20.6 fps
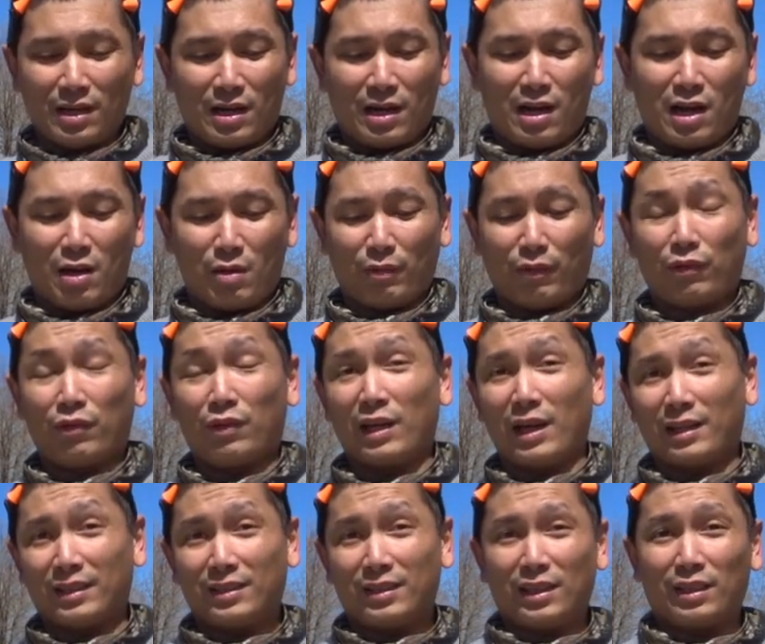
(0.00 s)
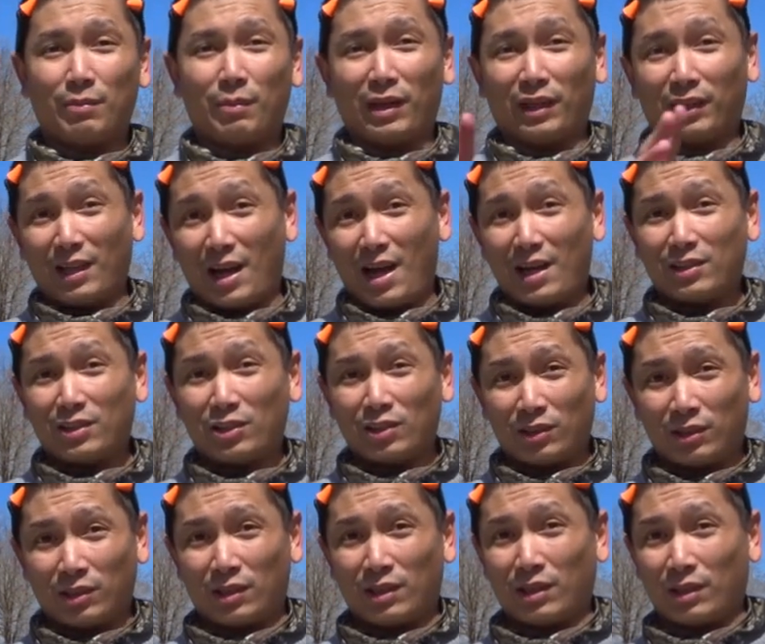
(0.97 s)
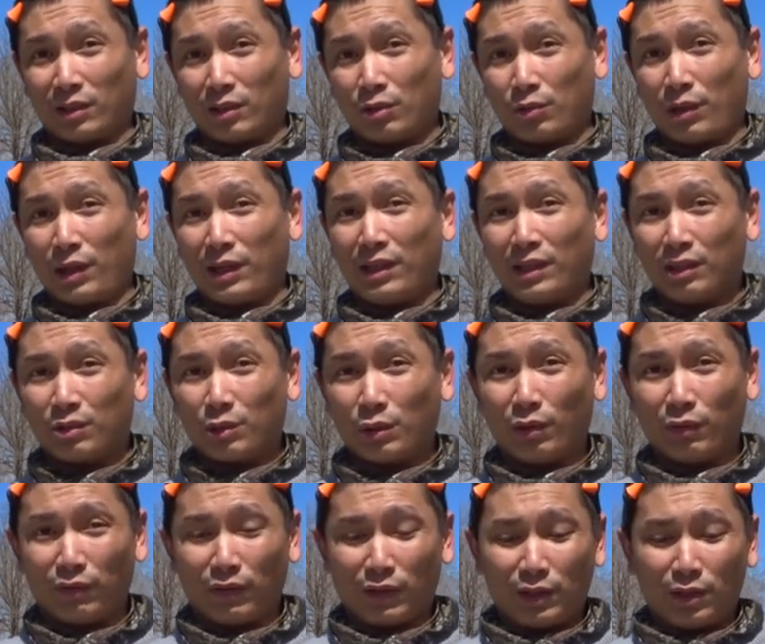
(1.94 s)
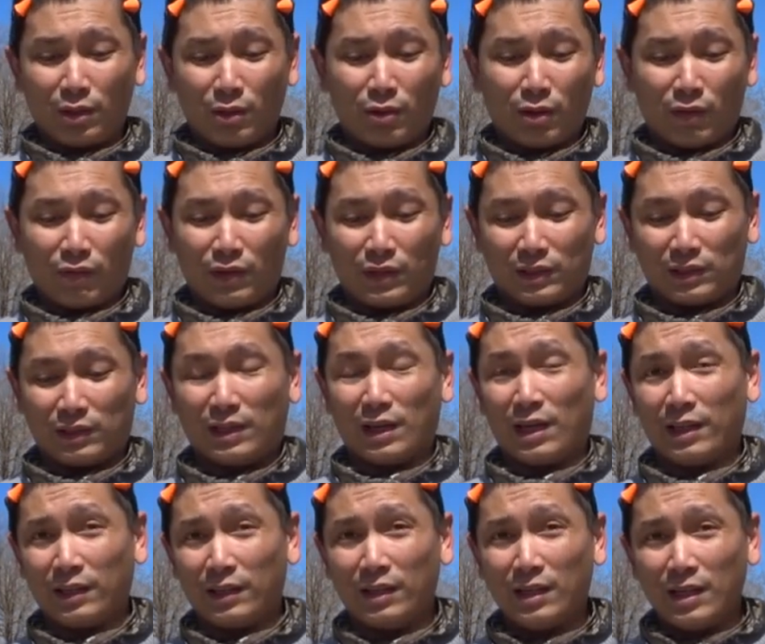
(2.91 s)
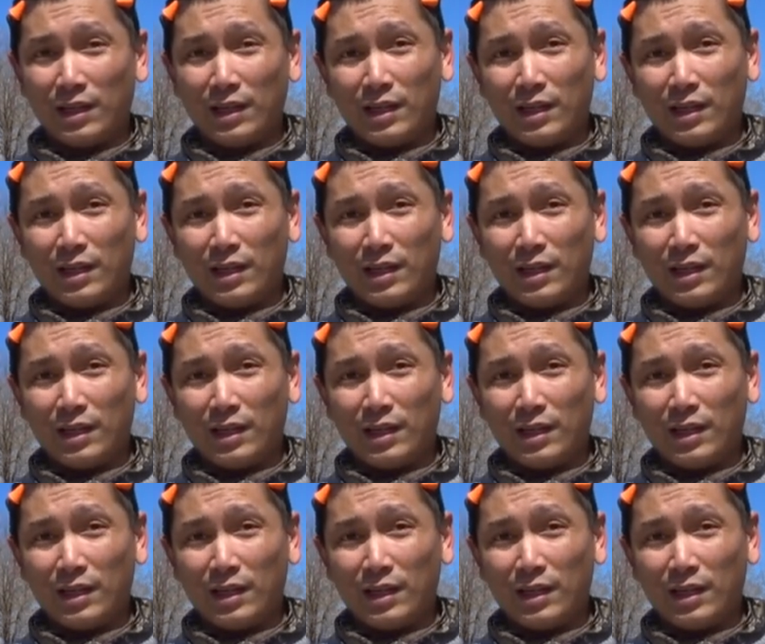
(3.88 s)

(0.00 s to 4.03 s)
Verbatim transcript: um, if you guys seen my last uh, training drill video of this gun,